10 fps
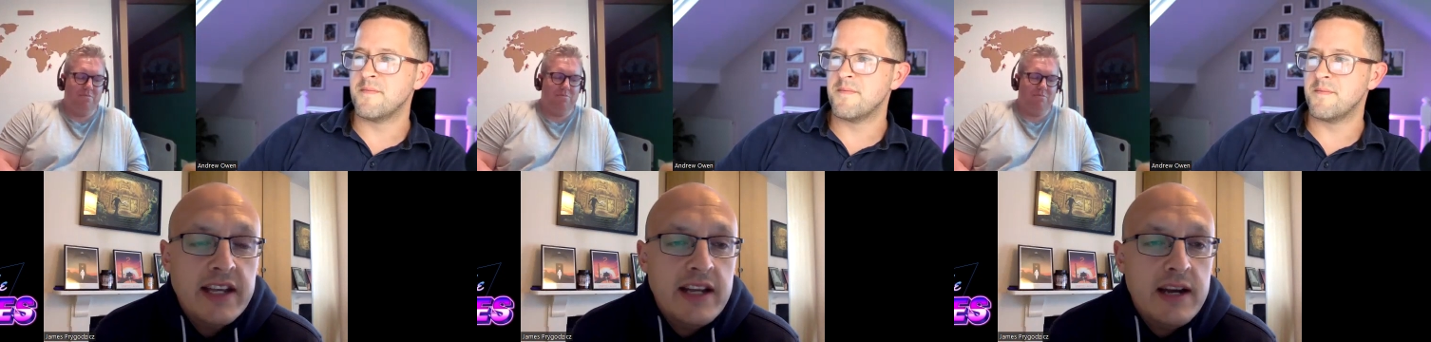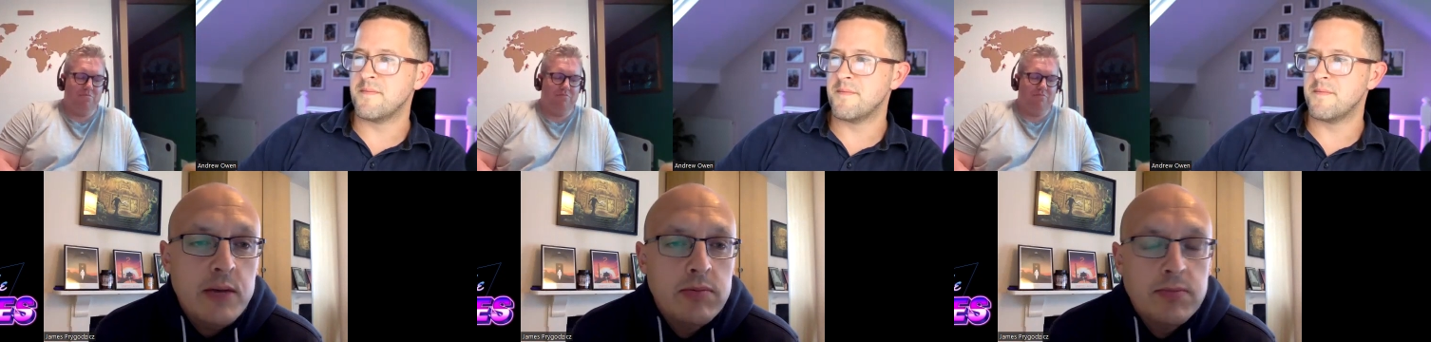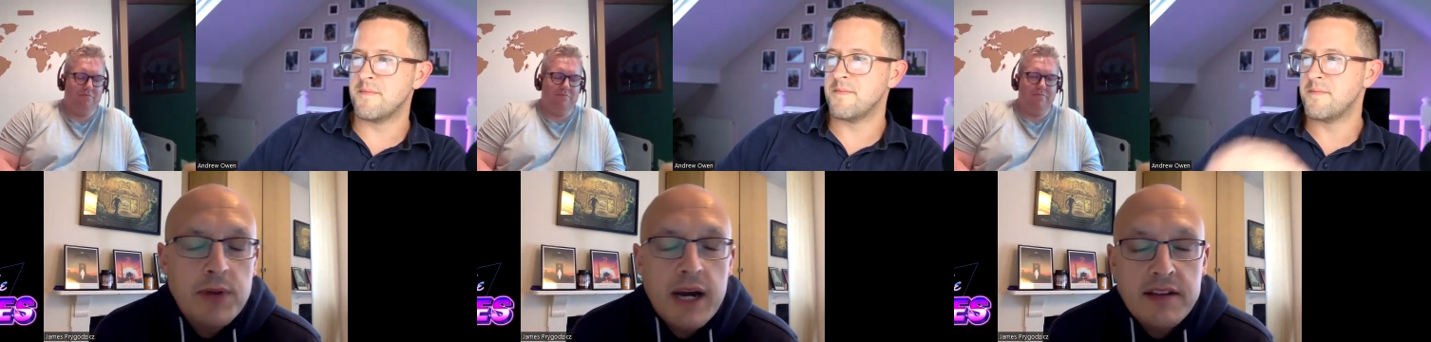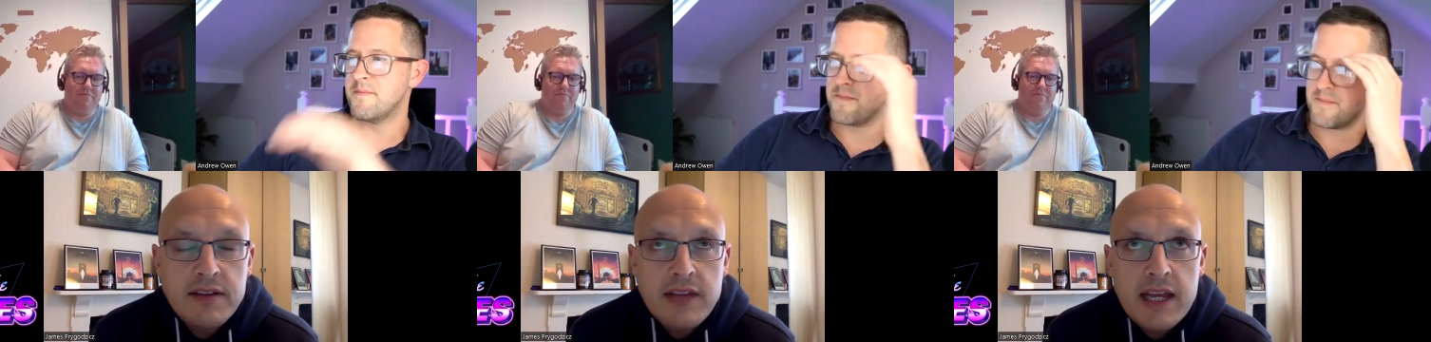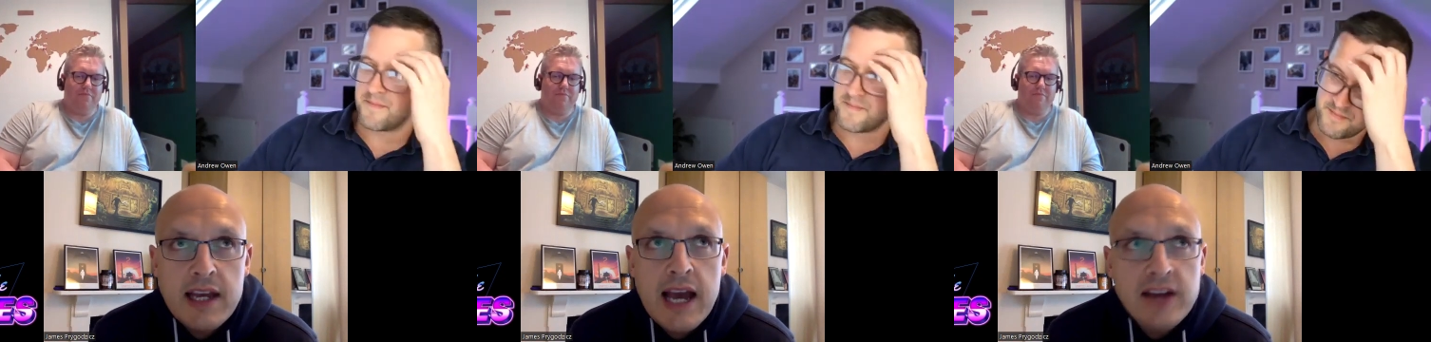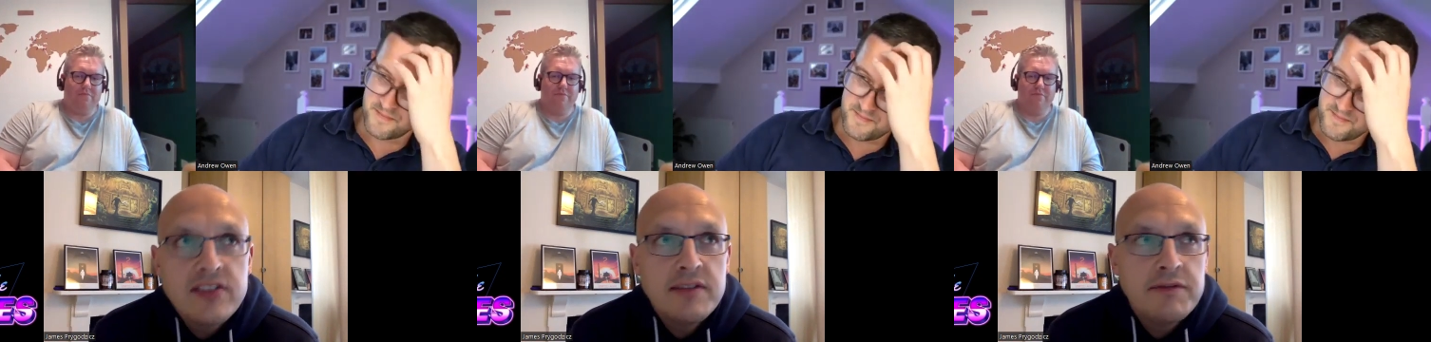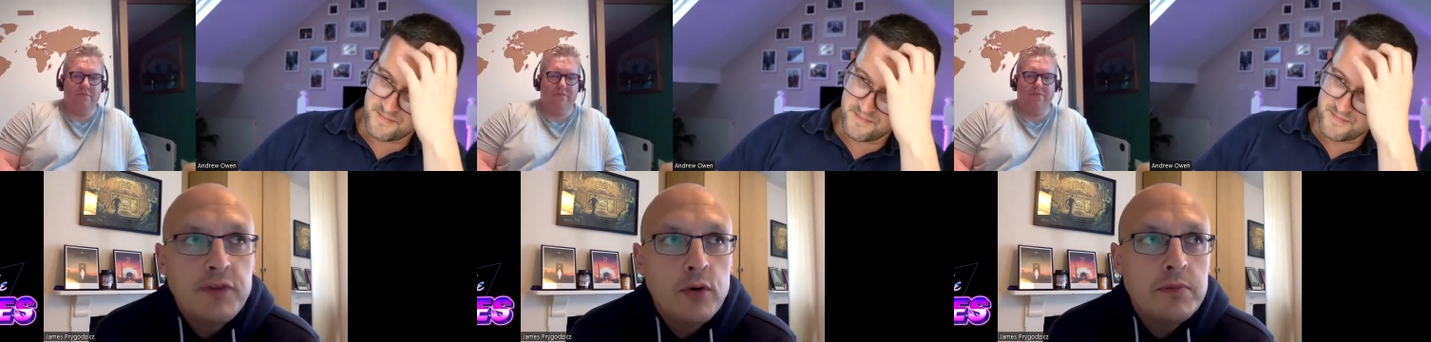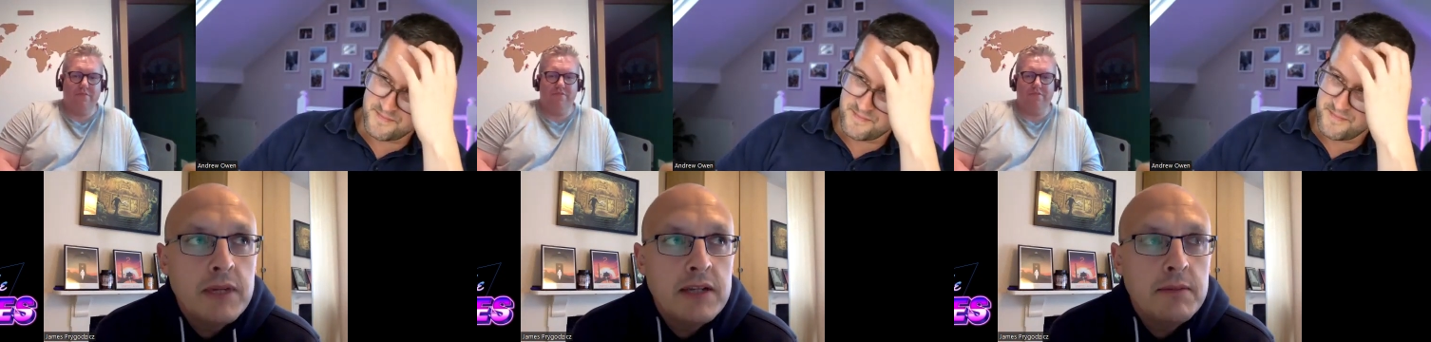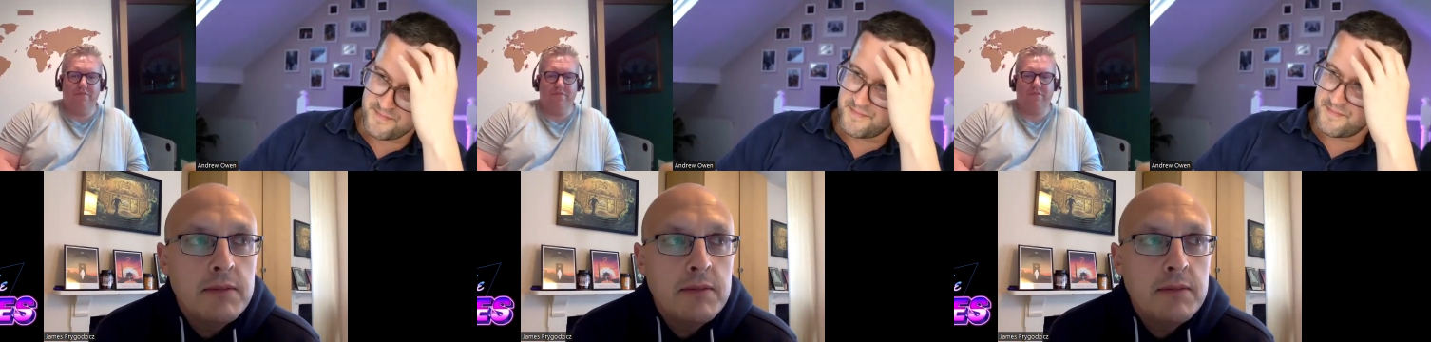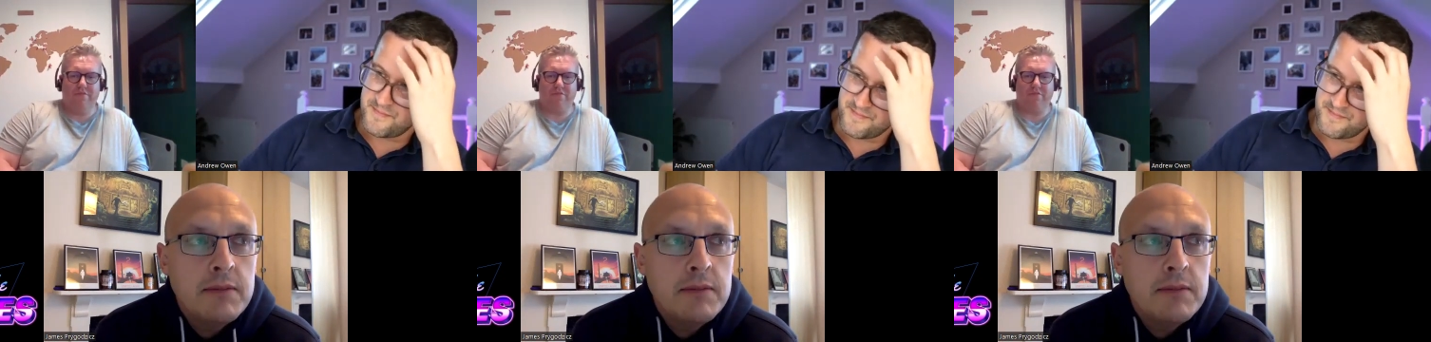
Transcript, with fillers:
Speaker 1: it now. I think Harrison Ford might, might